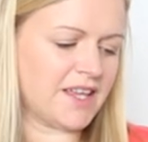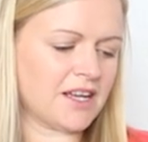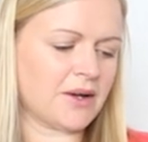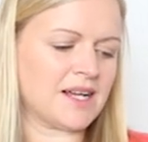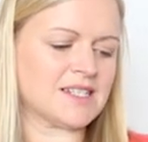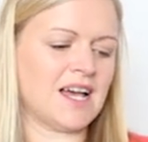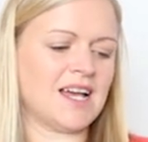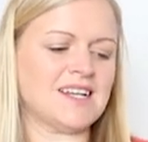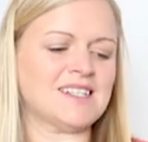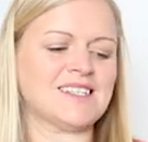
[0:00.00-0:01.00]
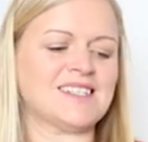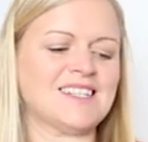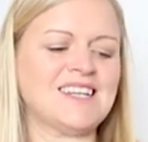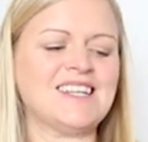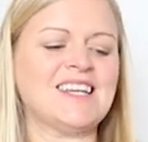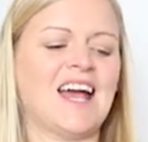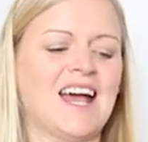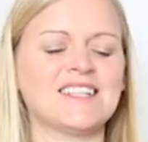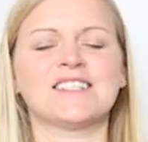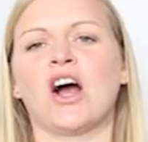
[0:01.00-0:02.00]
there you go guys, there is C
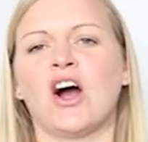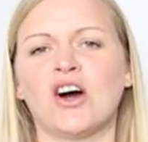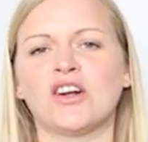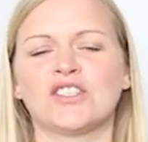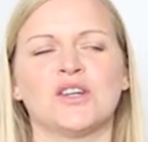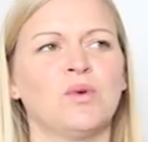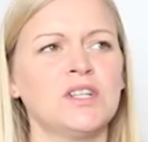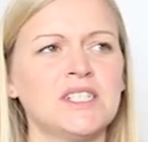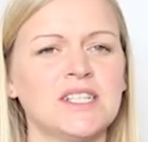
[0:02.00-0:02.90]
S R two. What does